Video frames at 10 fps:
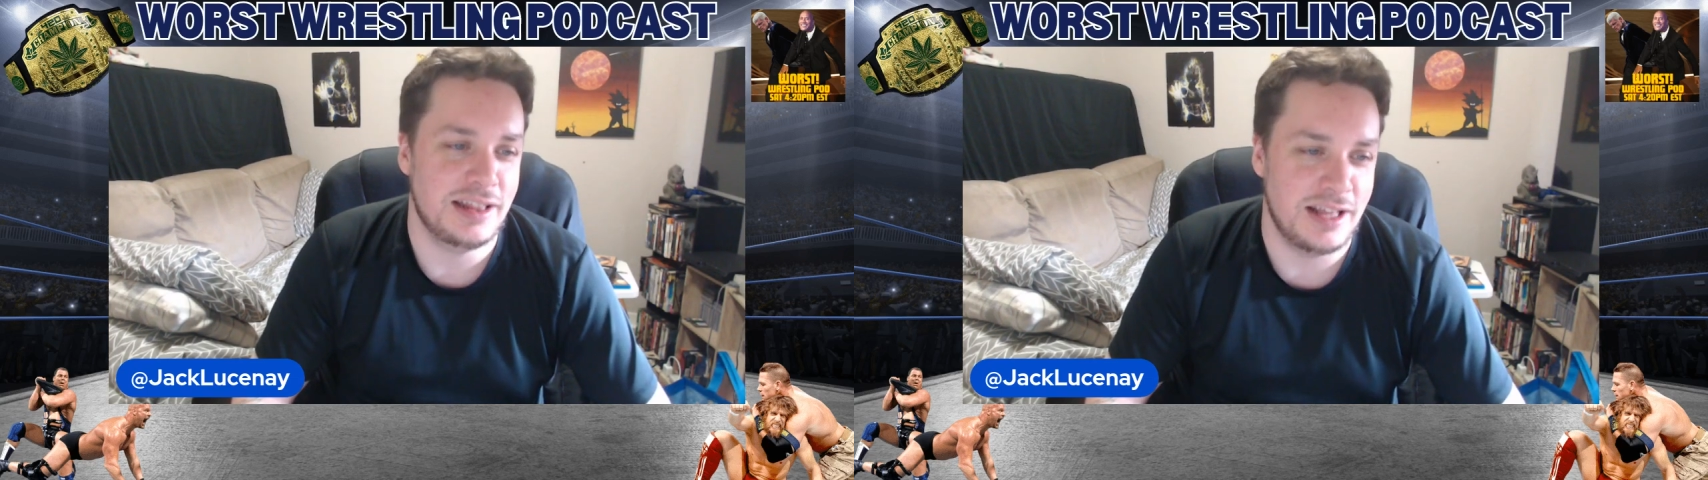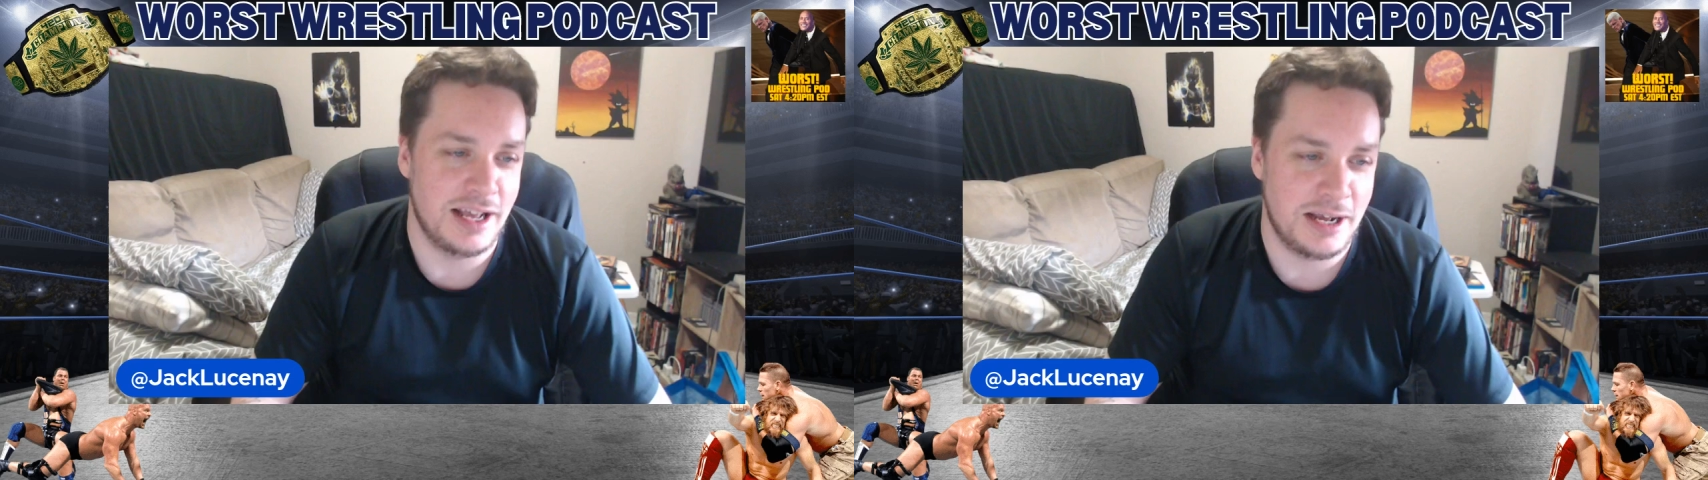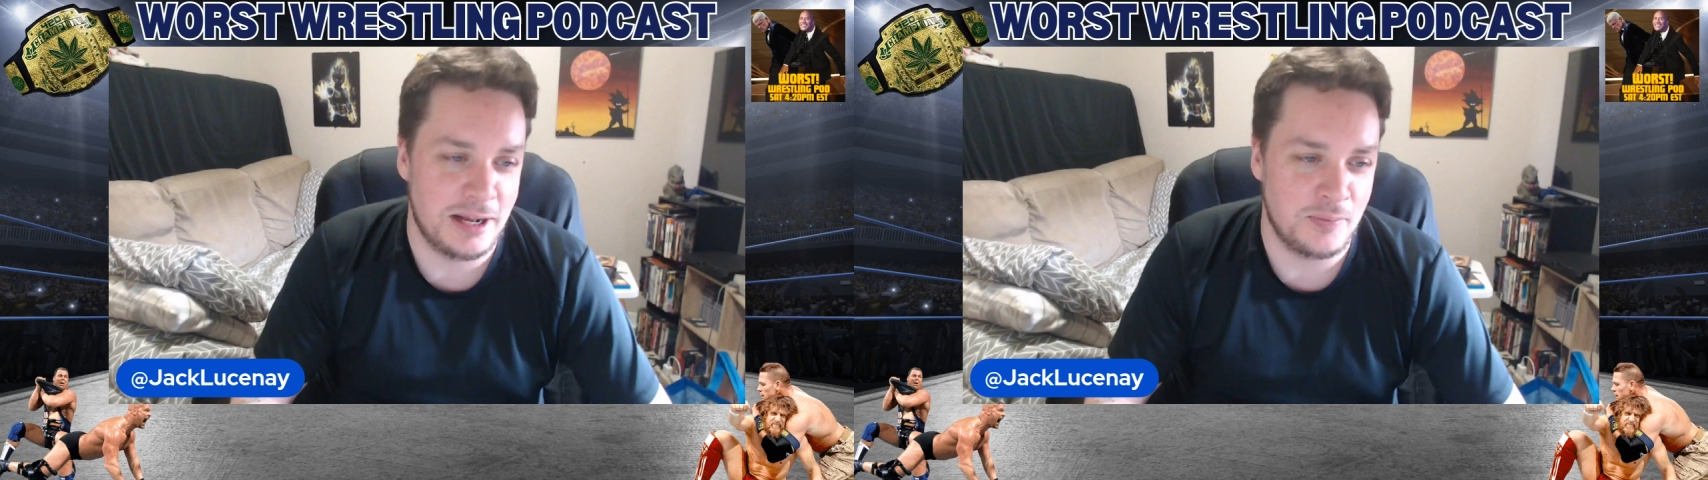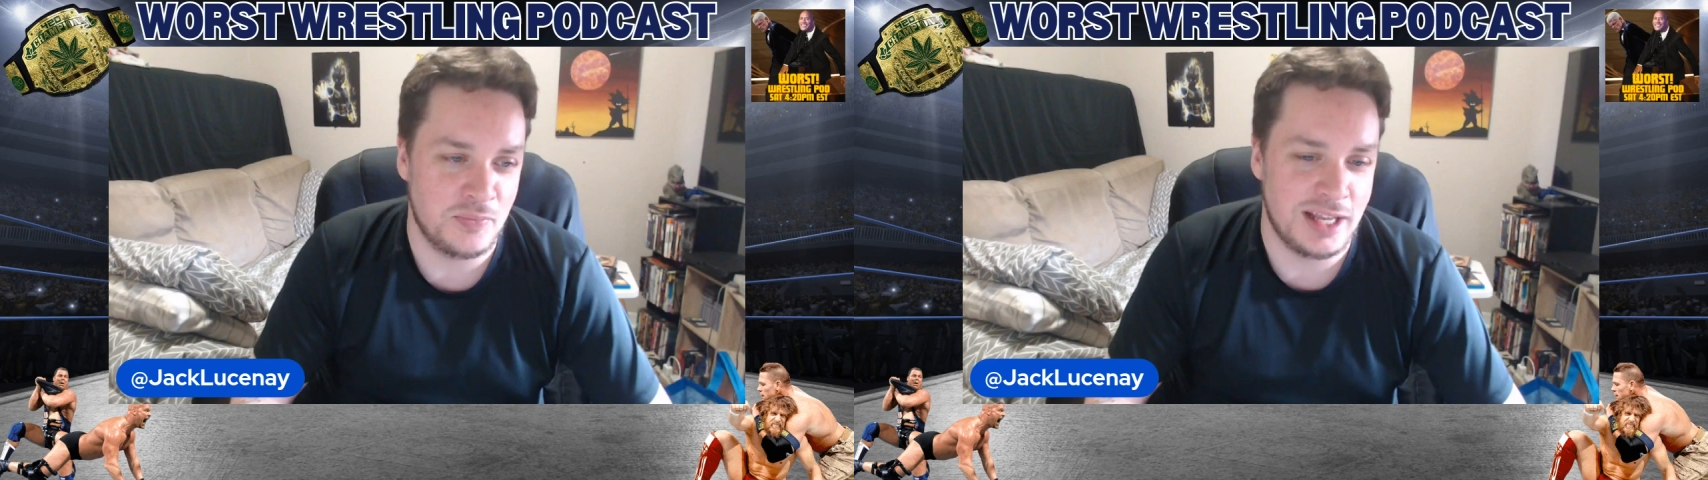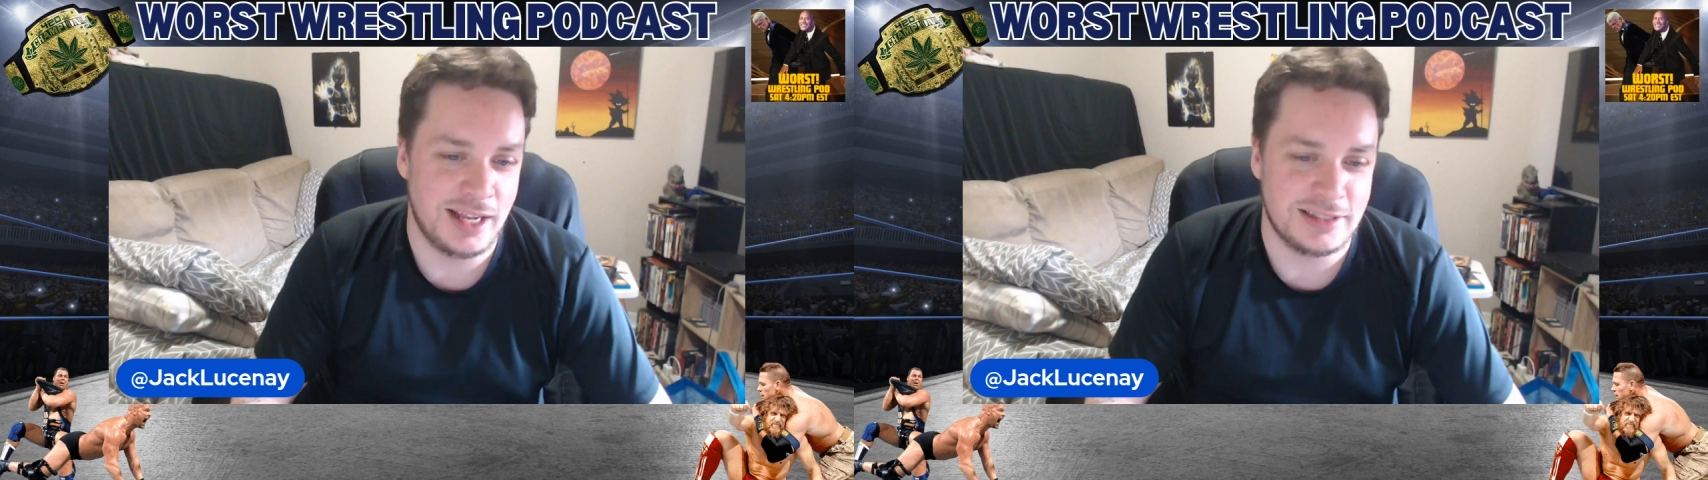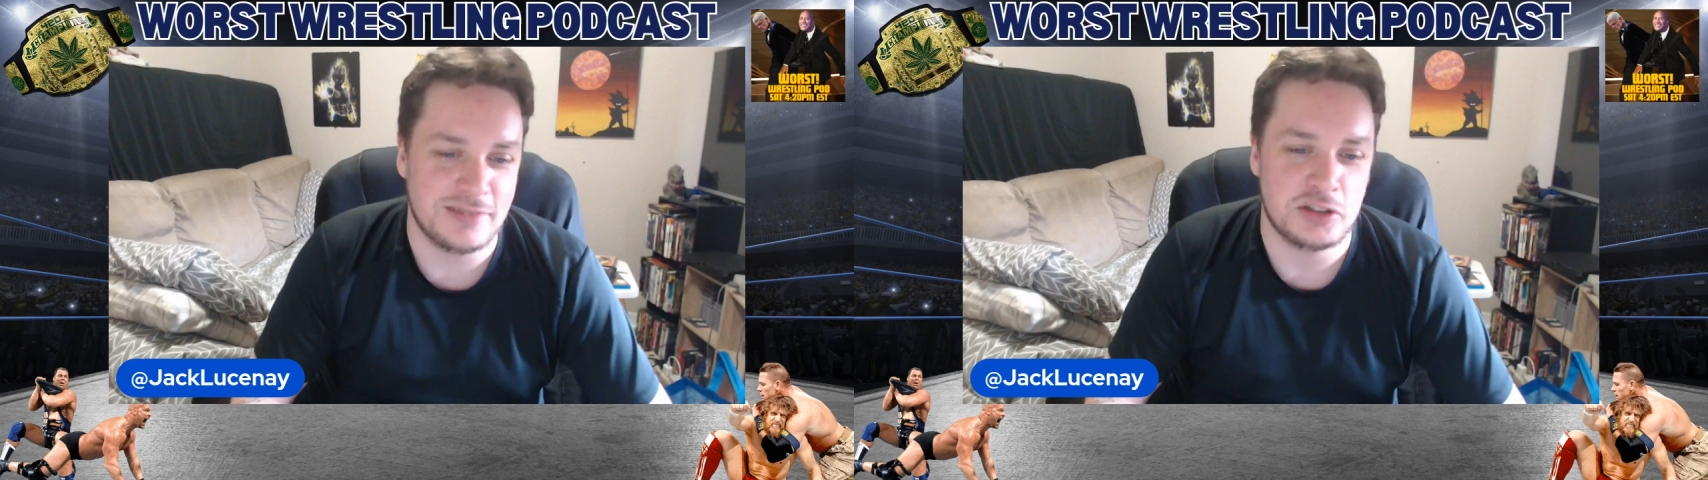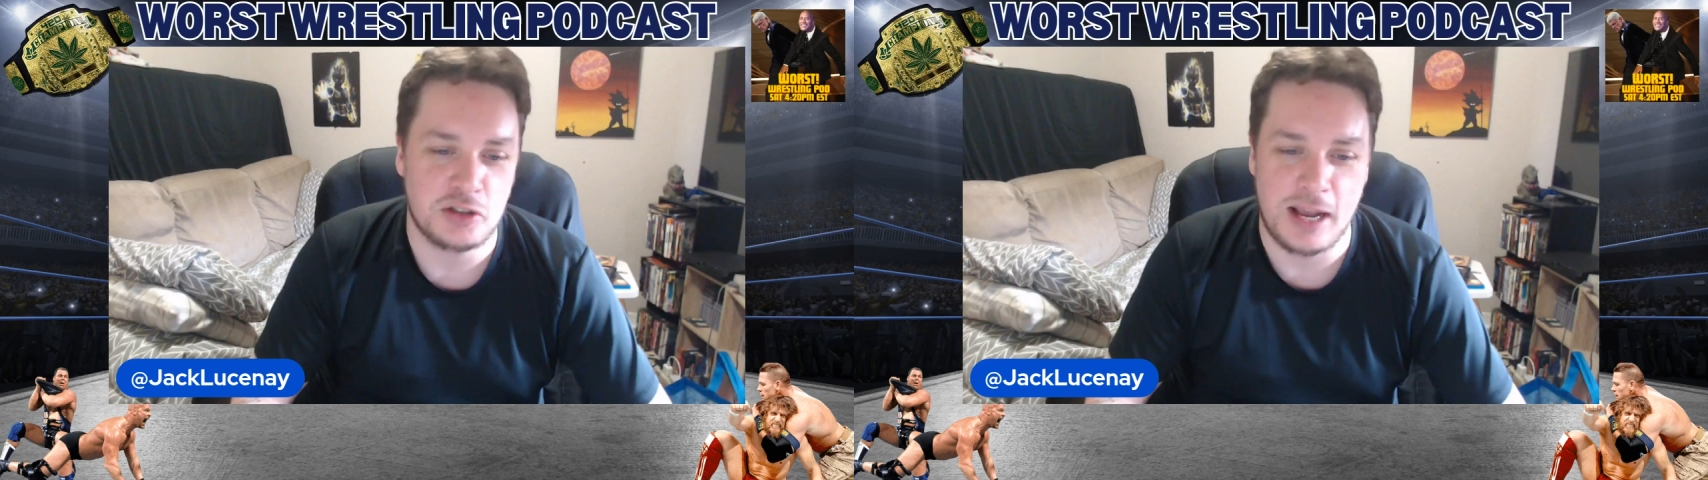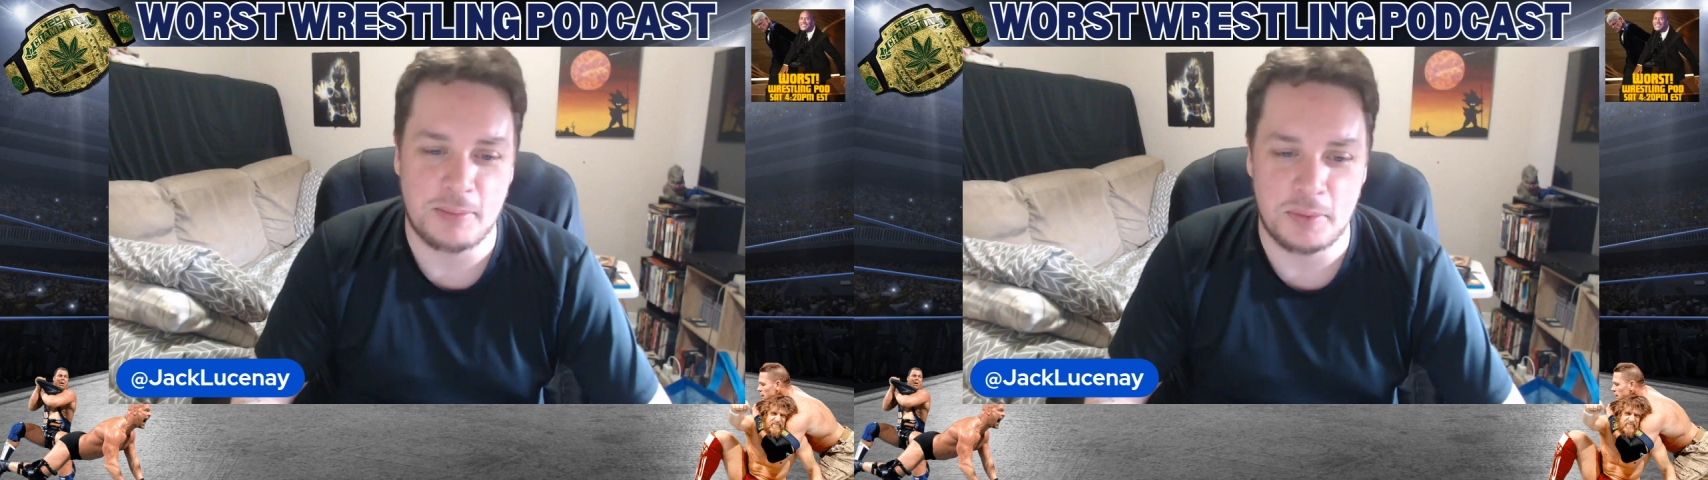that has ever strapped